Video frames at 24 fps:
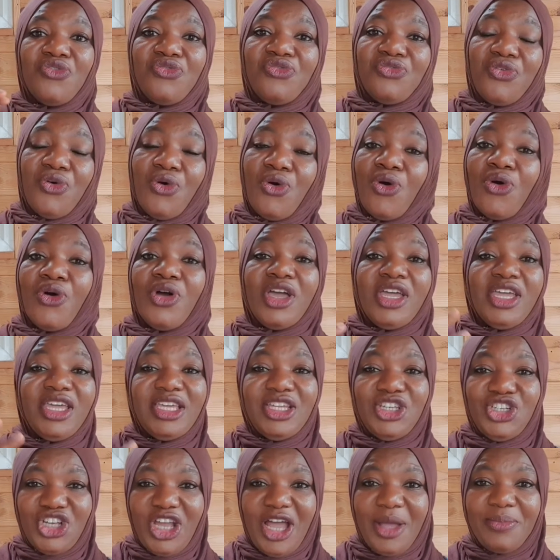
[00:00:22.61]
for
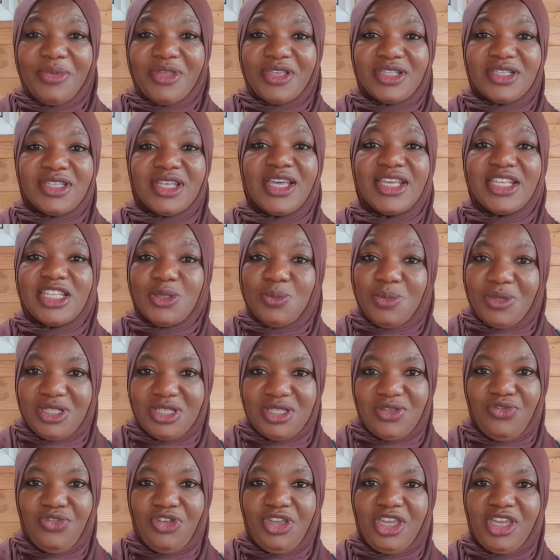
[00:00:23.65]
hijabis
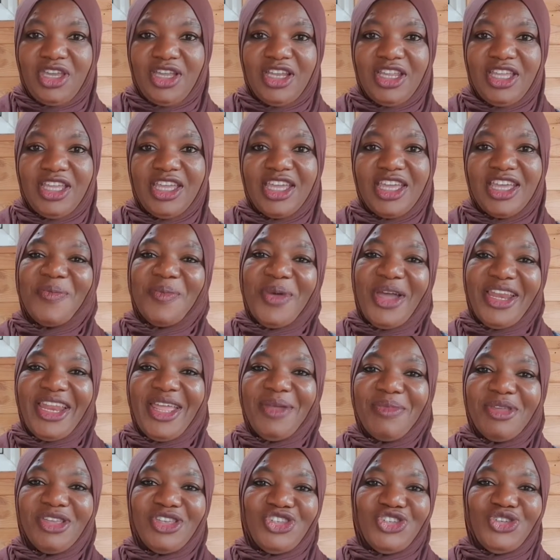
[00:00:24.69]
specifically. My
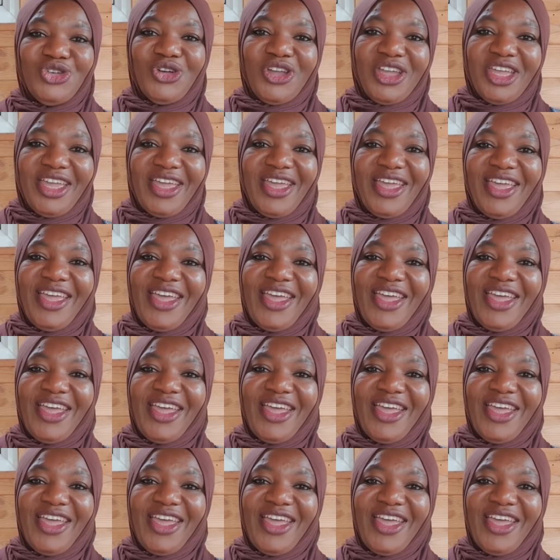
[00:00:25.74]
name is Joke.